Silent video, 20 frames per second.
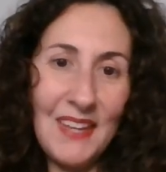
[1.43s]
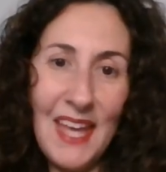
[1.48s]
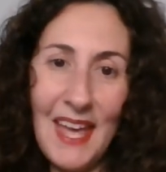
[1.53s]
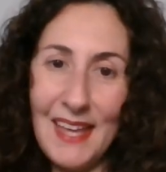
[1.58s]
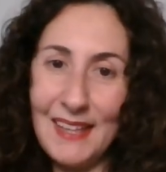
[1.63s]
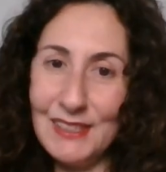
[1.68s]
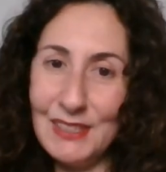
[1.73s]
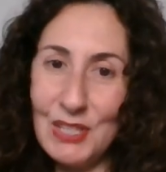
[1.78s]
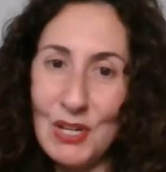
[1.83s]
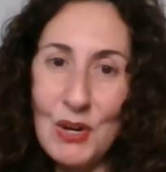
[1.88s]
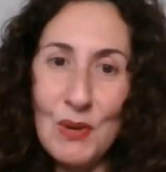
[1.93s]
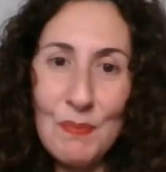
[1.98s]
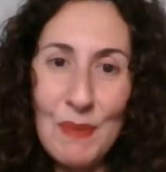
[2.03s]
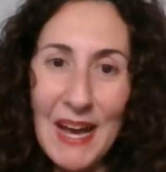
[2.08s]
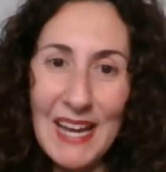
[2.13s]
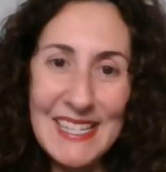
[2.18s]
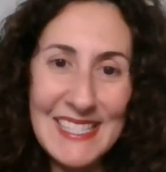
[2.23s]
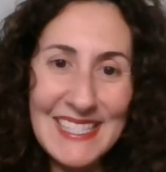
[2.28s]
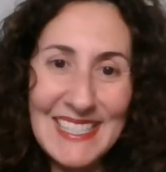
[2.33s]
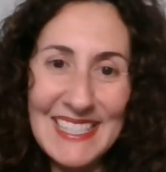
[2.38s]
Hello
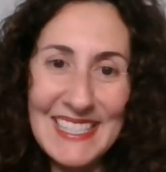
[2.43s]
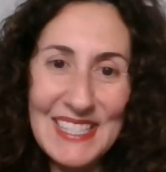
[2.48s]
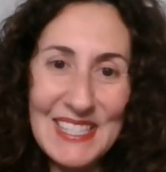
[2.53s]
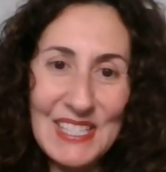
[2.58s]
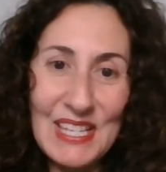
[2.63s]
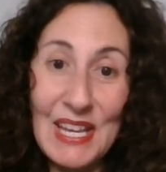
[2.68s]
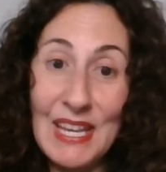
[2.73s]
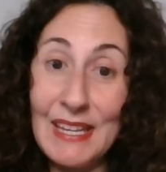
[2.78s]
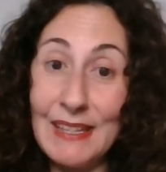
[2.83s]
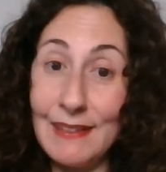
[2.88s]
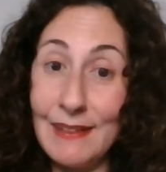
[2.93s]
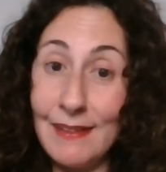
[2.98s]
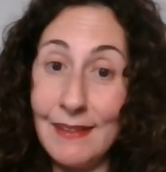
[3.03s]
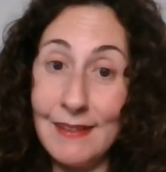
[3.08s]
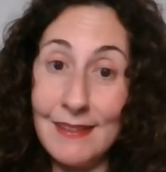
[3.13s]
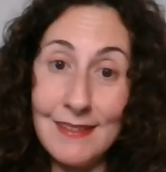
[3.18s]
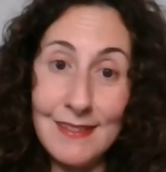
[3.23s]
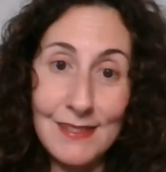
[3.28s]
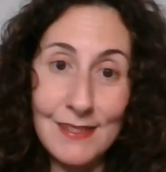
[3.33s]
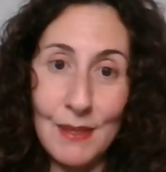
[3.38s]
Pisces, it
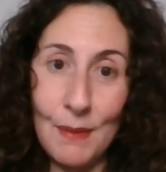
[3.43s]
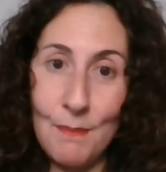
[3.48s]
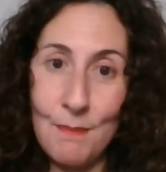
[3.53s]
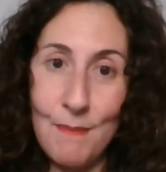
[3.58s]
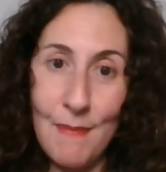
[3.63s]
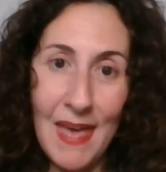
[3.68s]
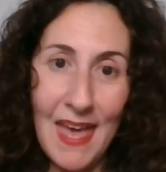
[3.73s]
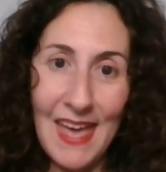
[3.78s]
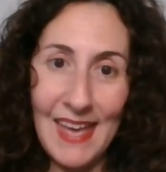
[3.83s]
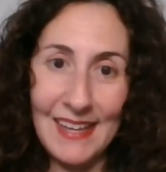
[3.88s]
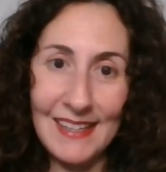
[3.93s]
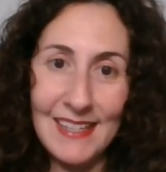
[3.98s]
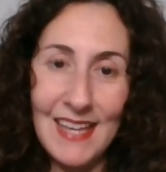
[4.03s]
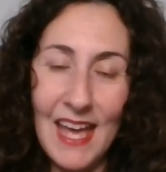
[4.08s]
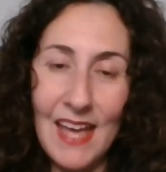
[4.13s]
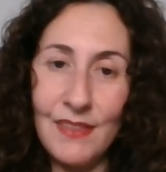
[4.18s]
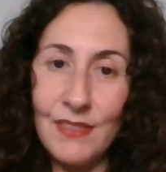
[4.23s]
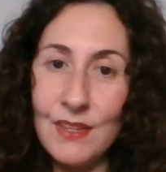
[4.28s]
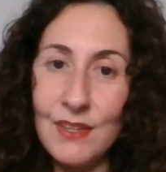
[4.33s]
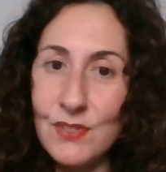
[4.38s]
is May,
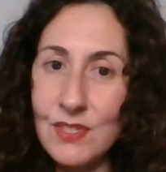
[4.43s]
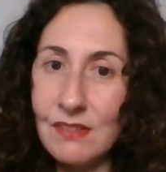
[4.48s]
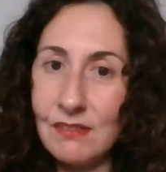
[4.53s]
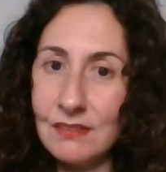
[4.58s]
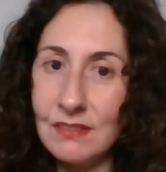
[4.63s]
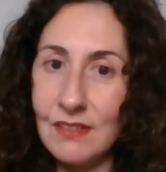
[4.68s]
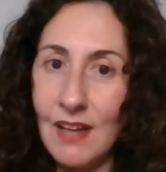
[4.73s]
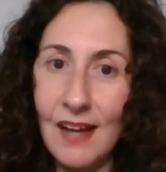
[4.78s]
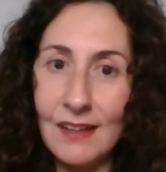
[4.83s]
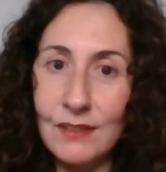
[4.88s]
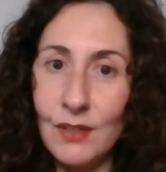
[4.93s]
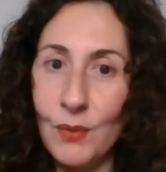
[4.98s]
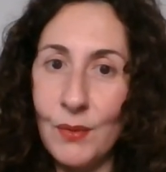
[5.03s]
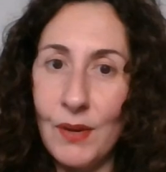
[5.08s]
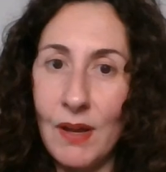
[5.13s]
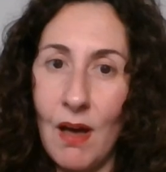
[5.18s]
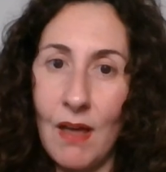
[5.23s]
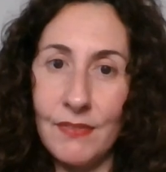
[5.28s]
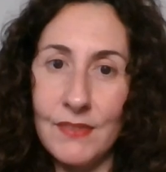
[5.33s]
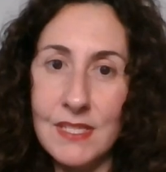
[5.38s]
and there's a lot
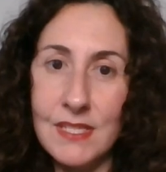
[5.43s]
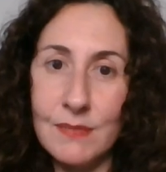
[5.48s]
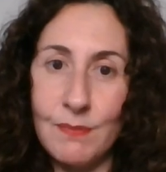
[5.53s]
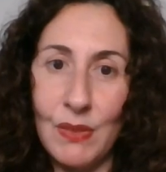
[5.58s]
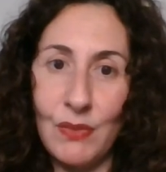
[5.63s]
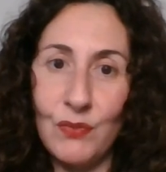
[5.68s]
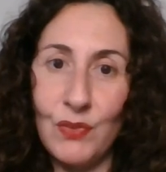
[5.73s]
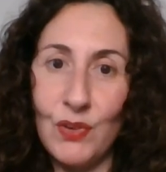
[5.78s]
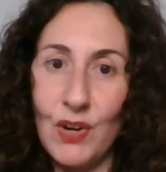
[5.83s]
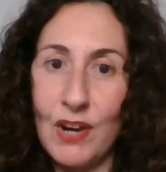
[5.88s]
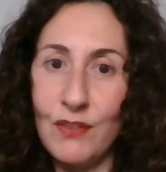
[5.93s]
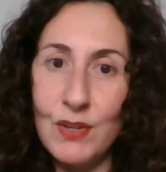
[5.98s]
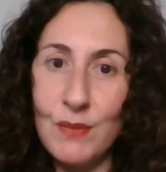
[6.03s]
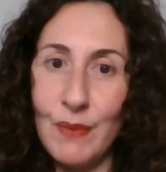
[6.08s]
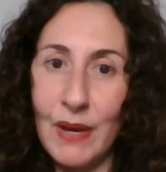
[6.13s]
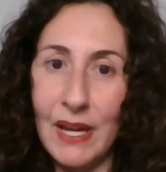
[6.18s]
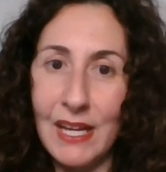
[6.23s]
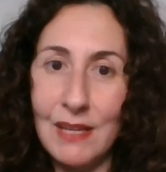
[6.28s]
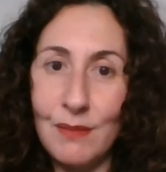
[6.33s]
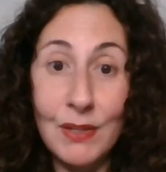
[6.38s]
going on this month for
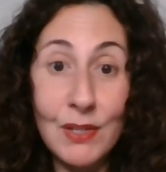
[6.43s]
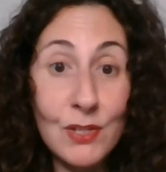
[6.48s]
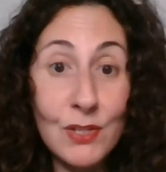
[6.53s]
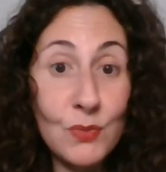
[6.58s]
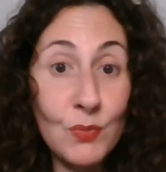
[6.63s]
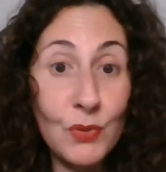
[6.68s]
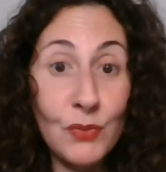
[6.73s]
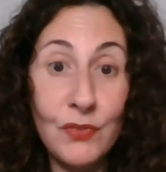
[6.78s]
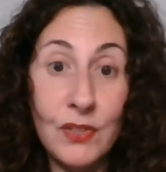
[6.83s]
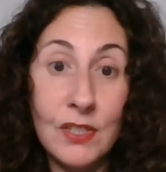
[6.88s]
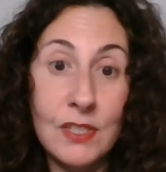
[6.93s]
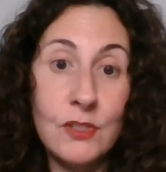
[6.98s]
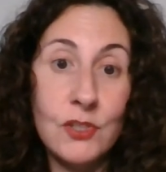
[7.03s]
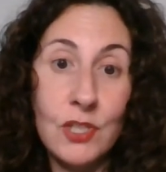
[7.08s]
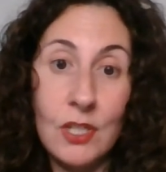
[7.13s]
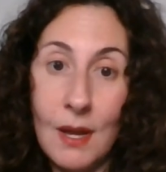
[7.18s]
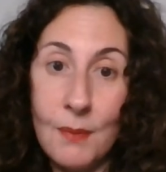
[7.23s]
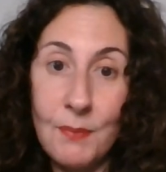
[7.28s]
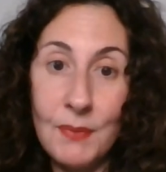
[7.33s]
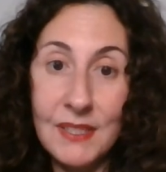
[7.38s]
everybody because we're
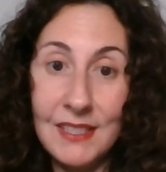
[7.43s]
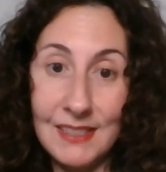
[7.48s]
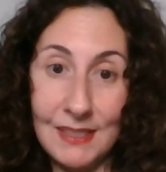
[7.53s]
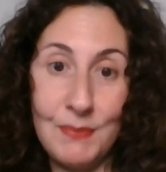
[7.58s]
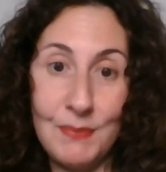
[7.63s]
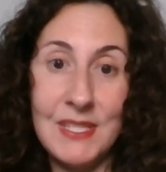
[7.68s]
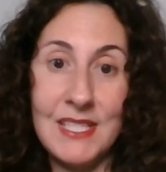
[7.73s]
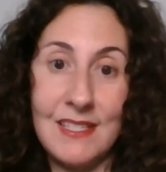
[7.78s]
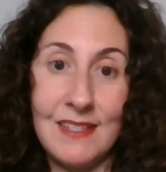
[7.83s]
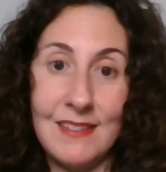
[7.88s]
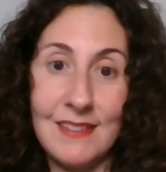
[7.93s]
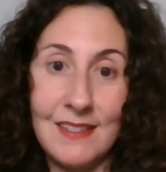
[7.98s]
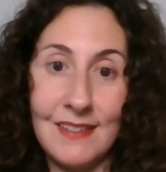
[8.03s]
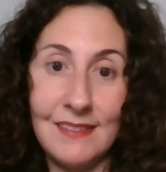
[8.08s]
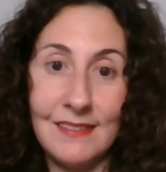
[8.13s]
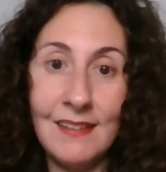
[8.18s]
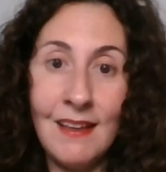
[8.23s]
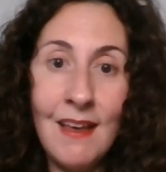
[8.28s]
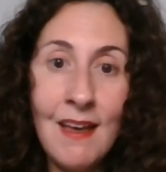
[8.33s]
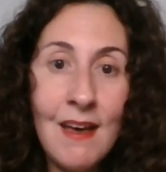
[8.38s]
finishing up eclipse
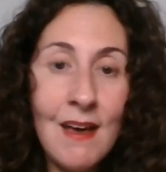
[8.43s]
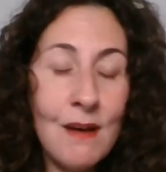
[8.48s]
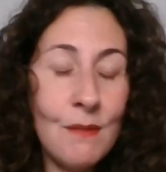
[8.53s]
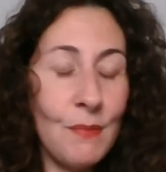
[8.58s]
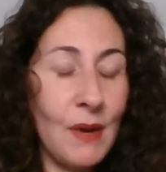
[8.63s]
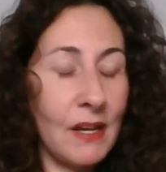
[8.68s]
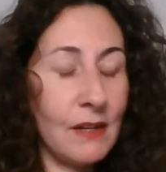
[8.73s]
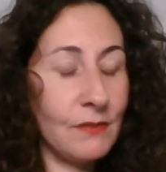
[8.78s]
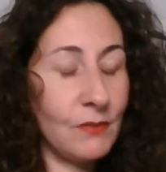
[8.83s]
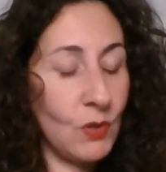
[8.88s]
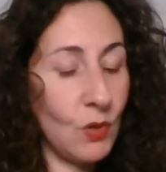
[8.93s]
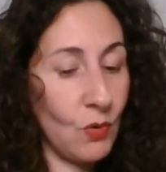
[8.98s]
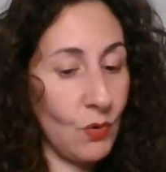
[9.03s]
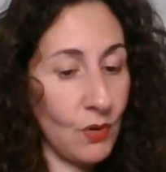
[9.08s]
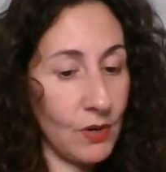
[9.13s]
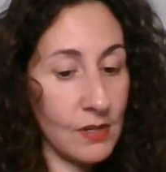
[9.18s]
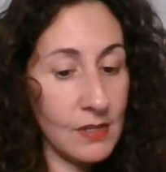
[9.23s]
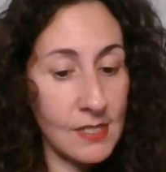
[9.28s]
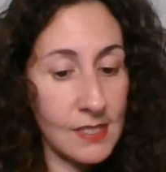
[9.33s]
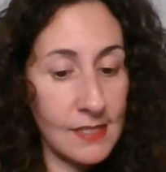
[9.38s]
season, but of
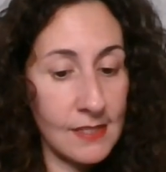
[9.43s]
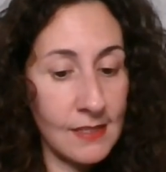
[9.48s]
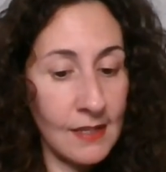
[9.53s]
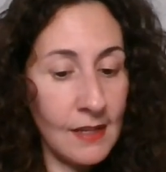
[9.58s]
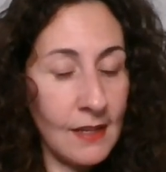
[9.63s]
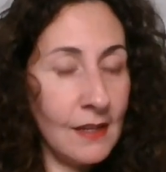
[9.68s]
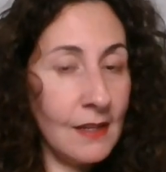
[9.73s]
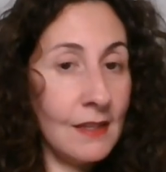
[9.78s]
course,